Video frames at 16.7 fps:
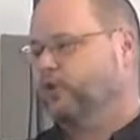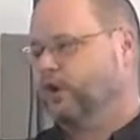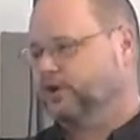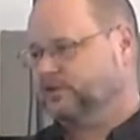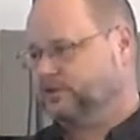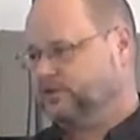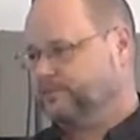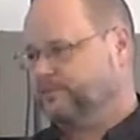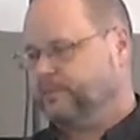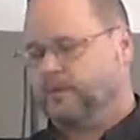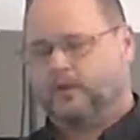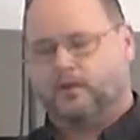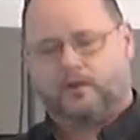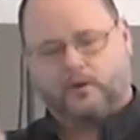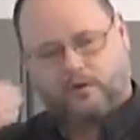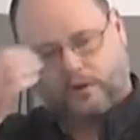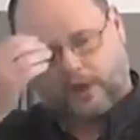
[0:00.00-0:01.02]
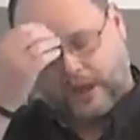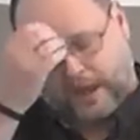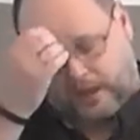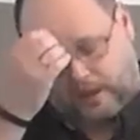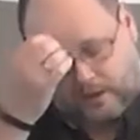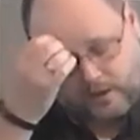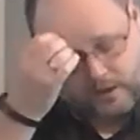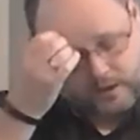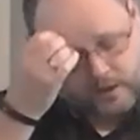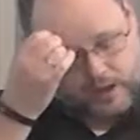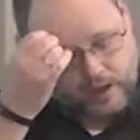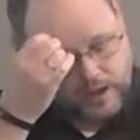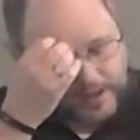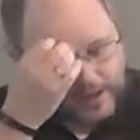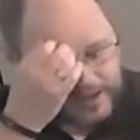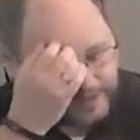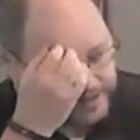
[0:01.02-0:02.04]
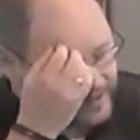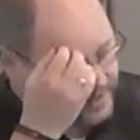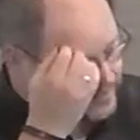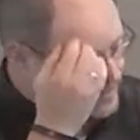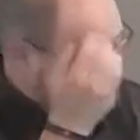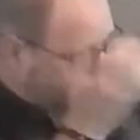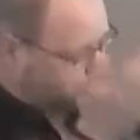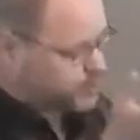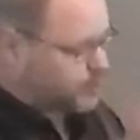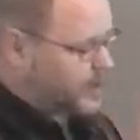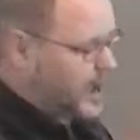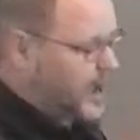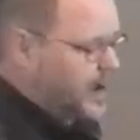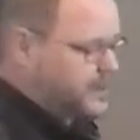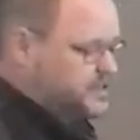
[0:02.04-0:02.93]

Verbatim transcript: was. Okay? And, and then, so God